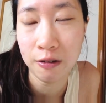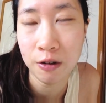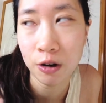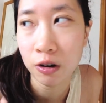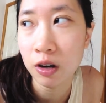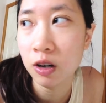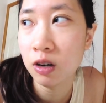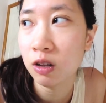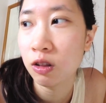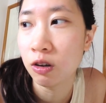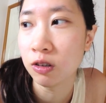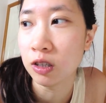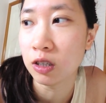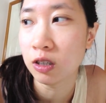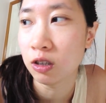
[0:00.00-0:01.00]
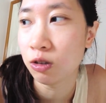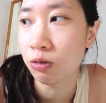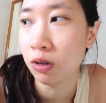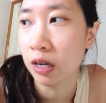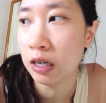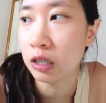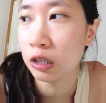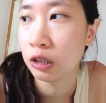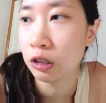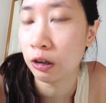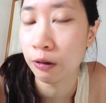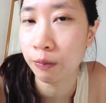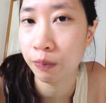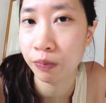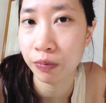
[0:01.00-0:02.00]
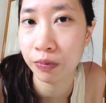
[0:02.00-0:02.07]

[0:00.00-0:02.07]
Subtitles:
If you're in a long distance relationship